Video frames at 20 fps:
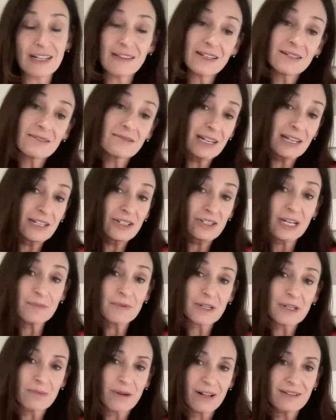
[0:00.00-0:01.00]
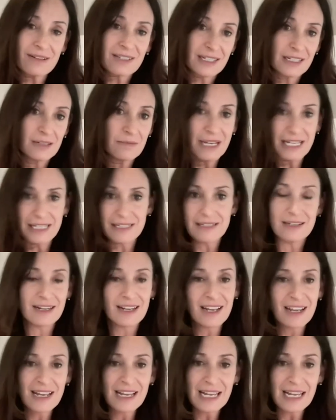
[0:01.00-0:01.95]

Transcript: And then it shapes our policy debates in,